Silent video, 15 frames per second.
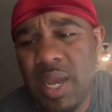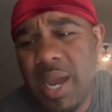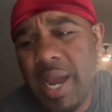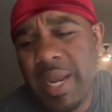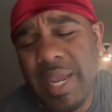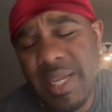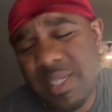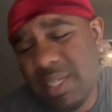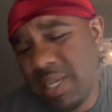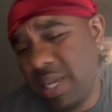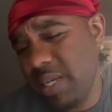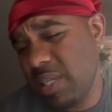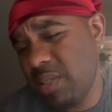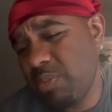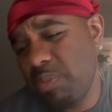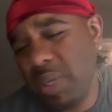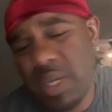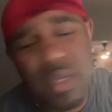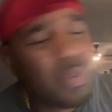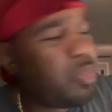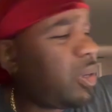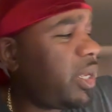I guess he ain't as big
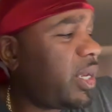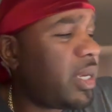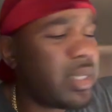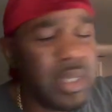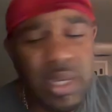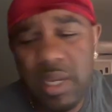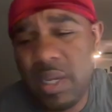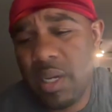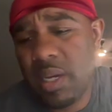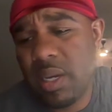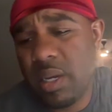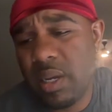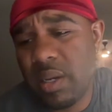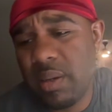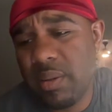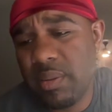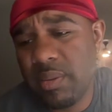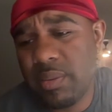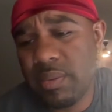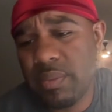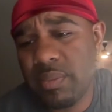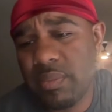as players he thought
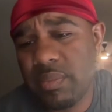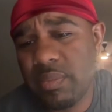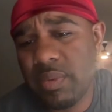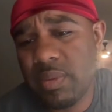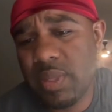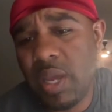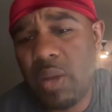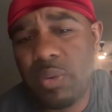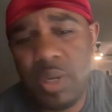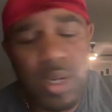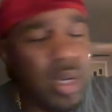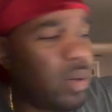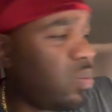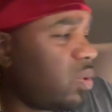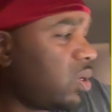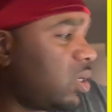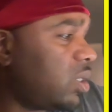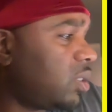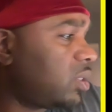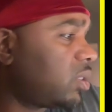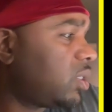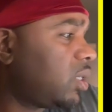that he
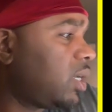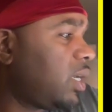was.